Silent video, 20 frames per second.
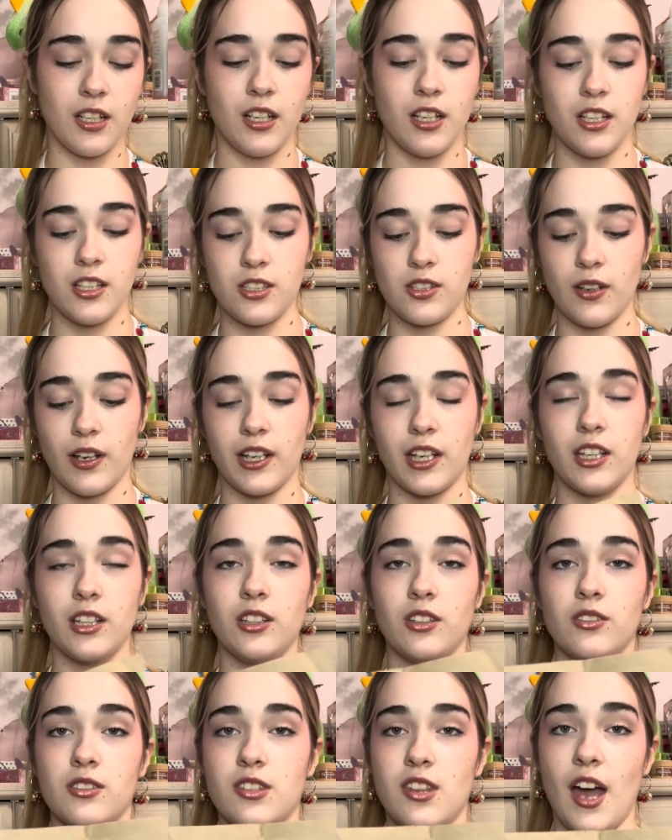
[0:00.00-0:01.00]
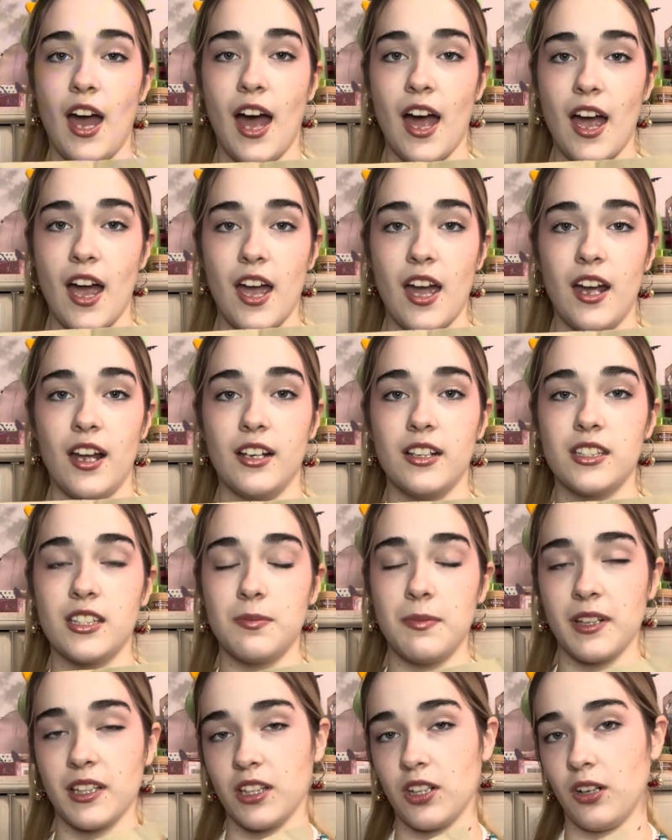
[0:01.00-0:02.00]
So I can use that to
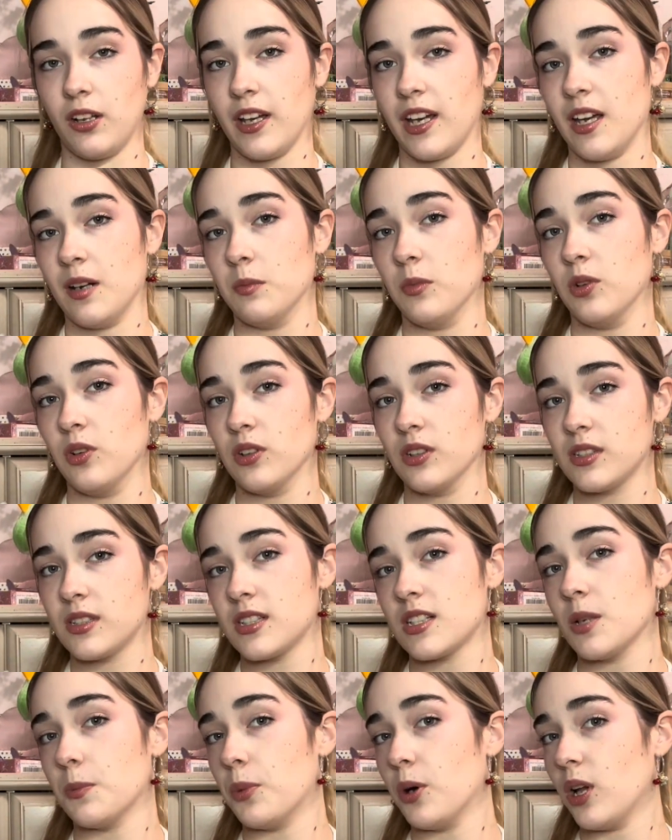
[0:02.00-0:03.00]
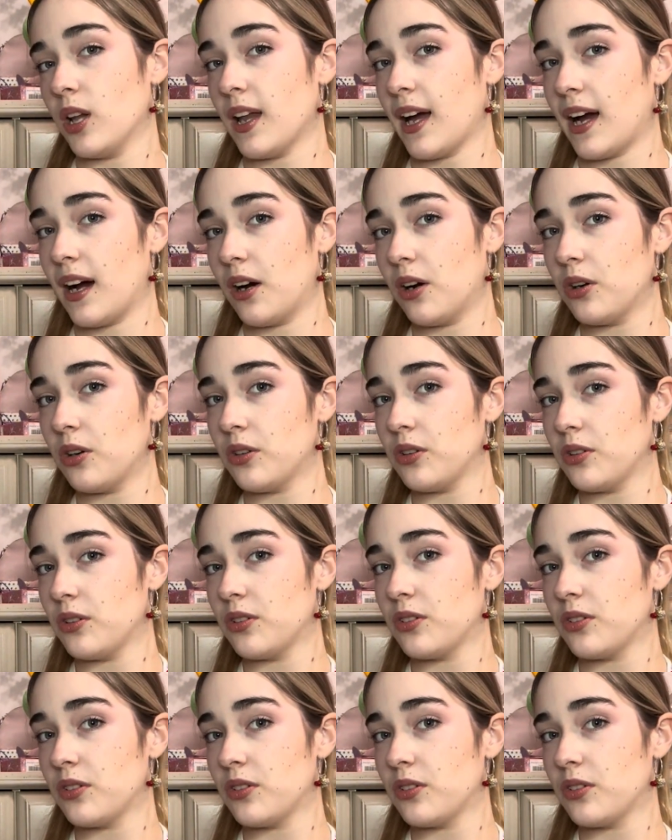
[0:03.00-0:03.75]
make little animals to pull out.